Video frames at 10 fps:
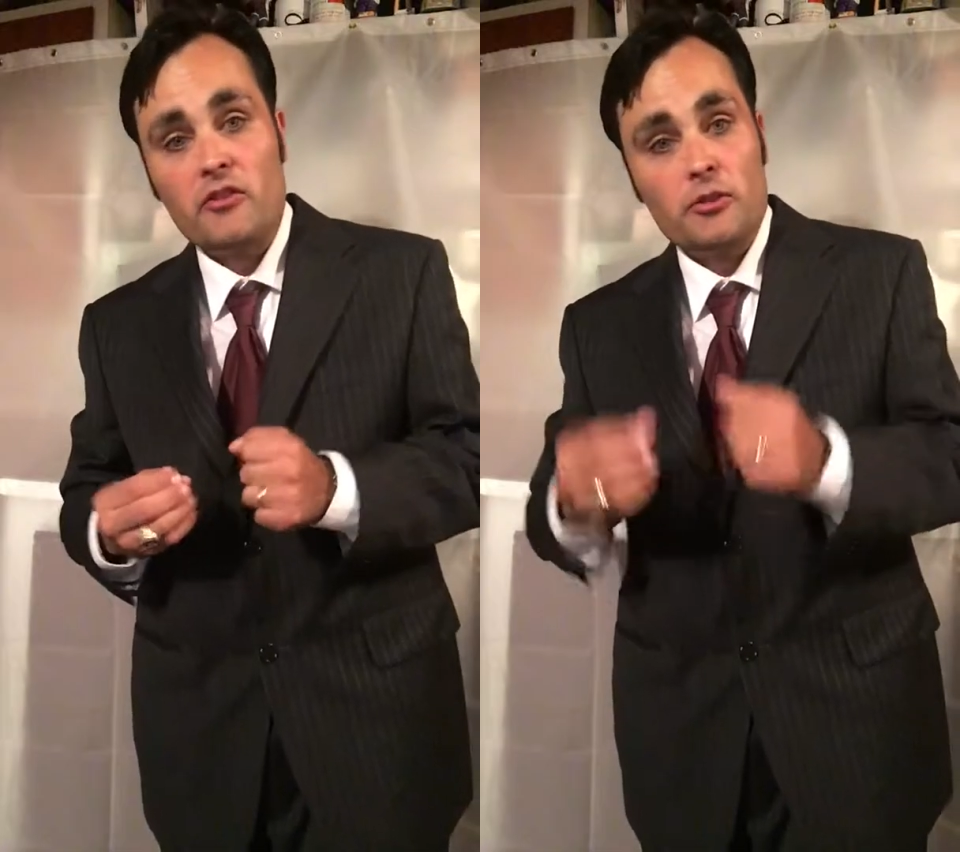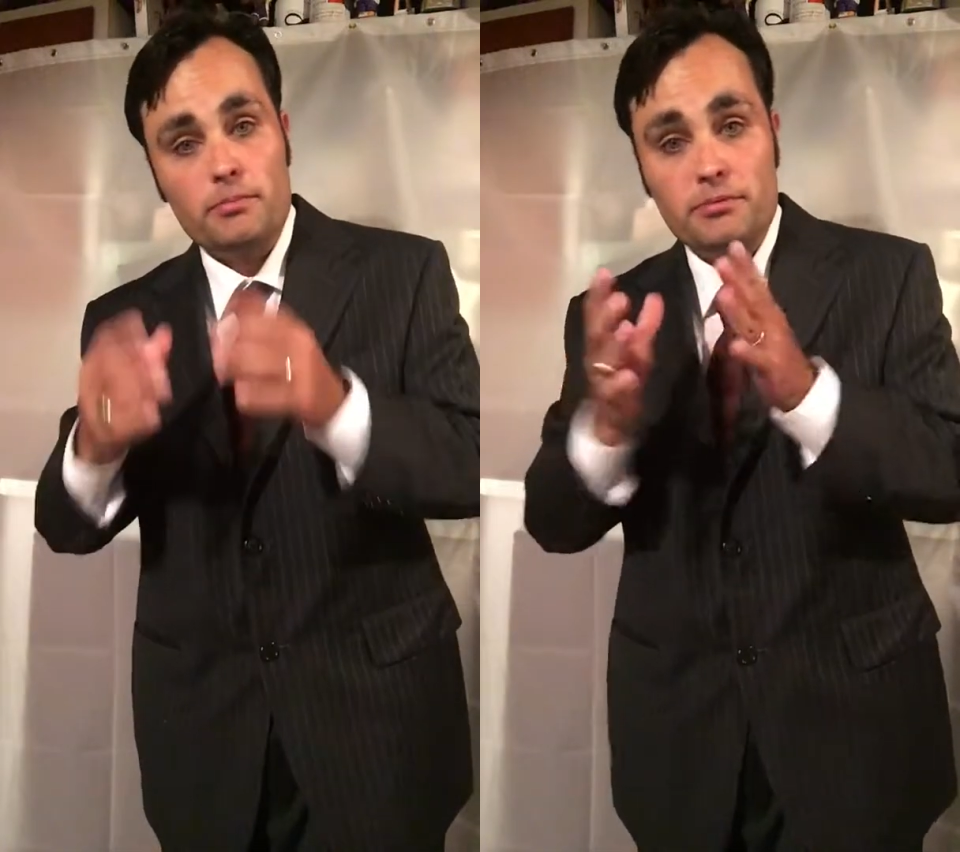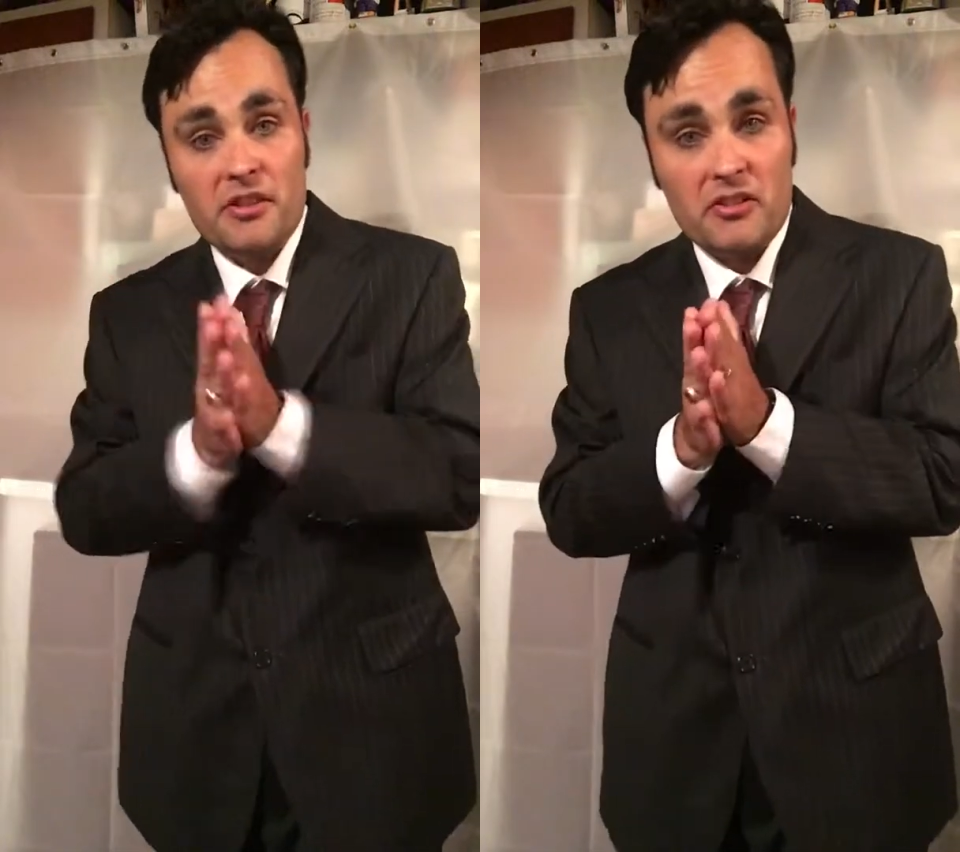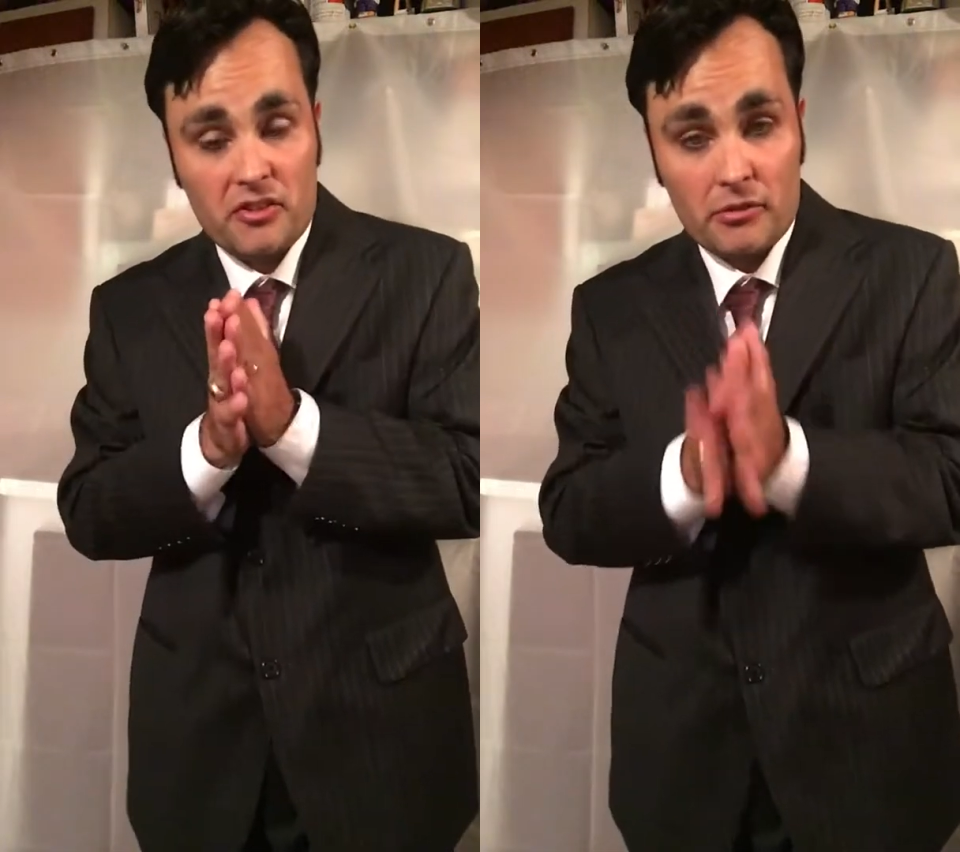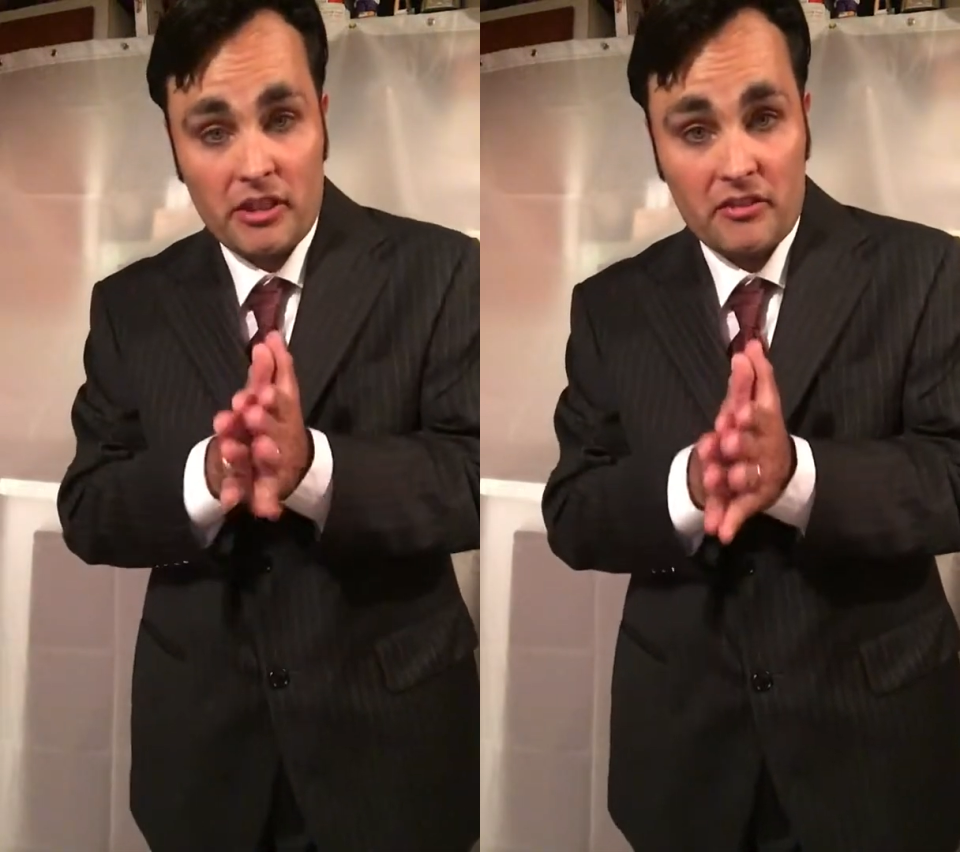so please
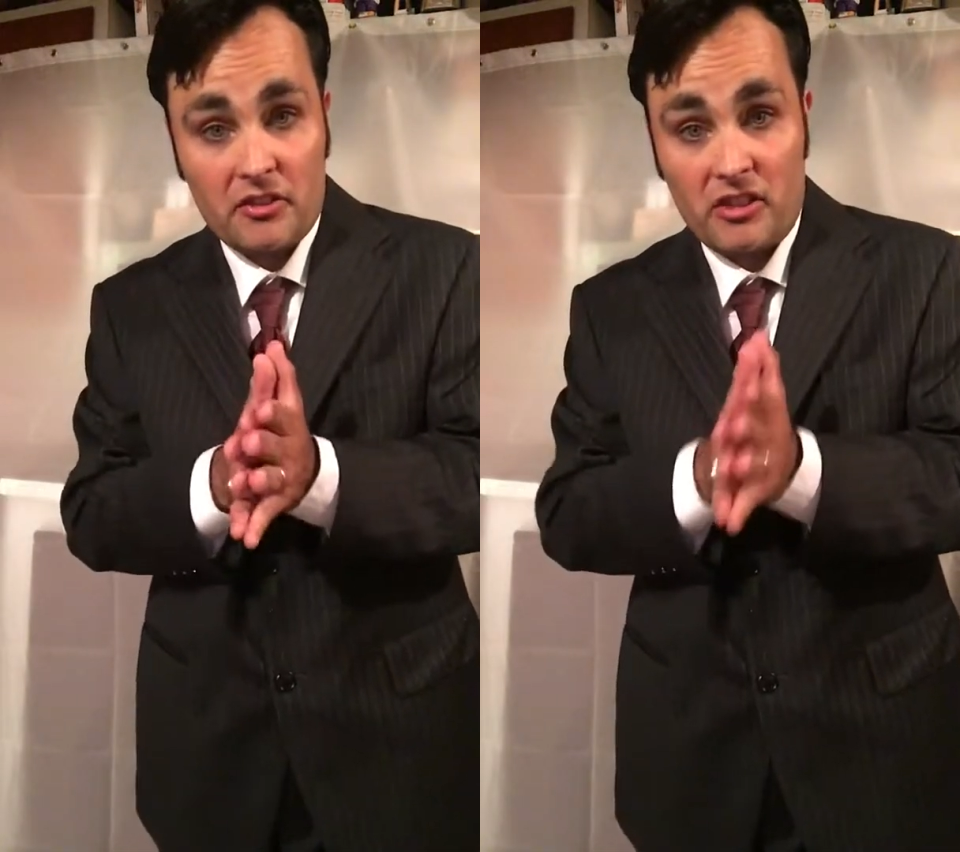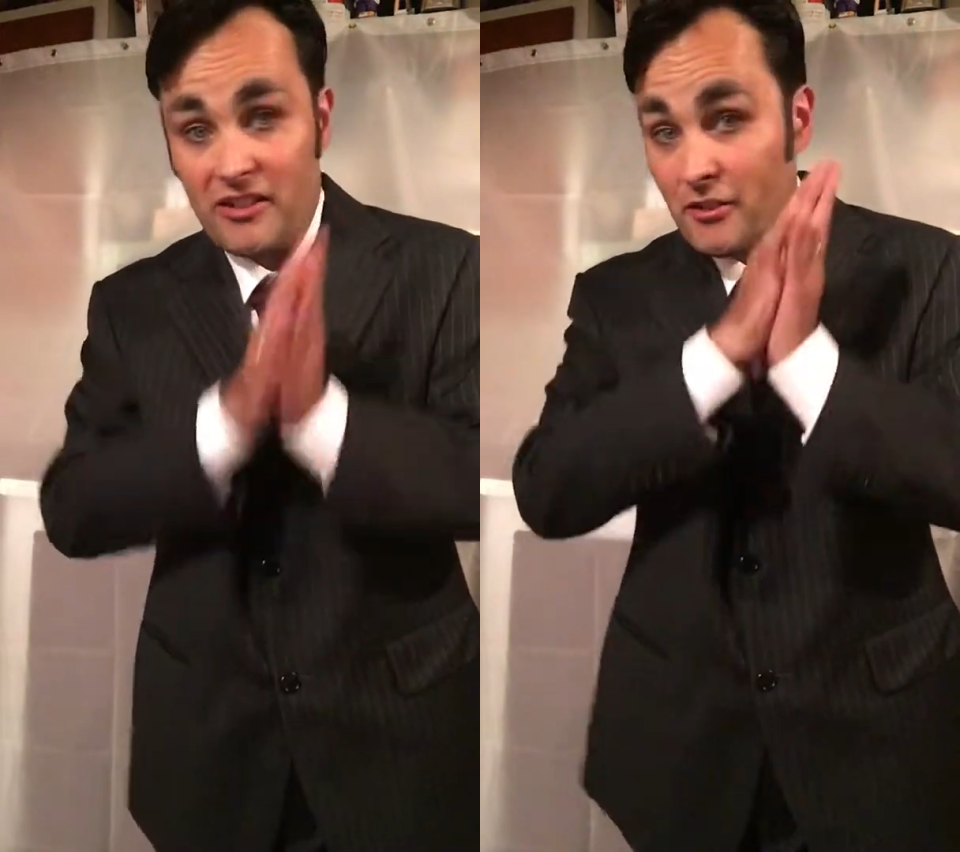don't hesitate.